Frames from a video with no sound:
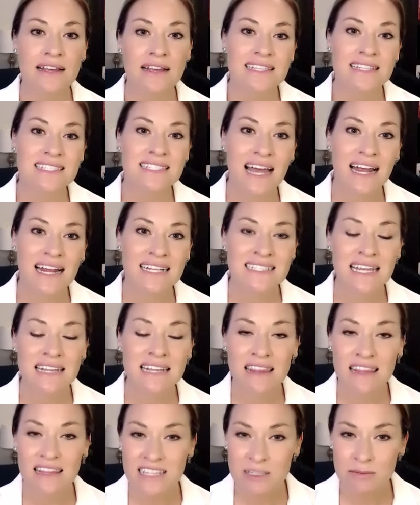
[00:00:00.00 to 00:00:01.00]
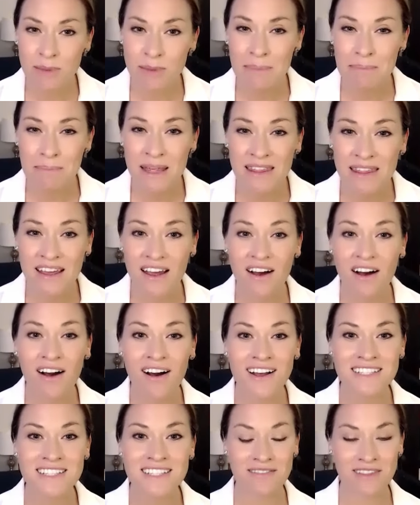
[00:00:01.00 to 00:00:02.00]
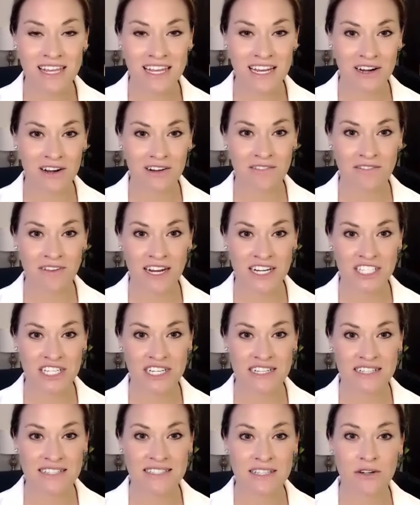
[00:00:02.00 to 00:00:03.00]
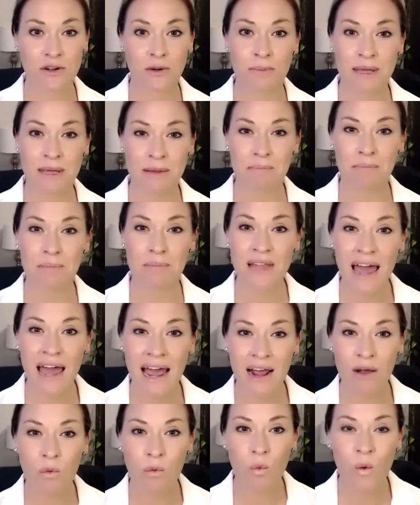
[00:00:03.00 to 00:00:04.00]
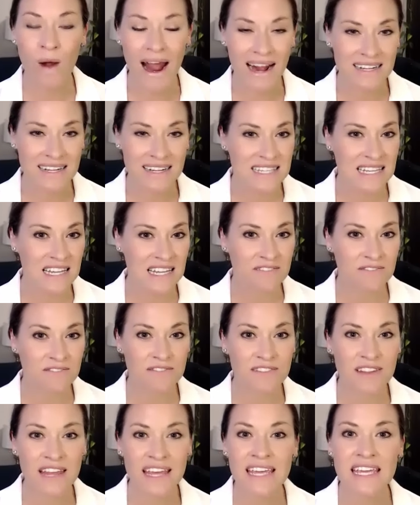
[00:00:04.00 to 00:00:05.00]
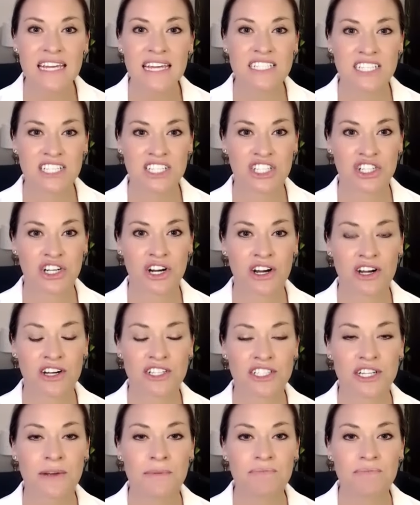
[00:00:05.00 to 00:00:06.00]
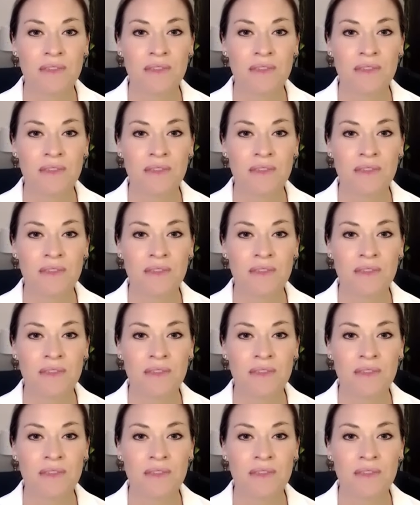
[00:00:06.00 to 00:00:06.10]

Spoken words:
Signs that this might be the cause of the ear infection is there'll be black, waxy, flaky discharge.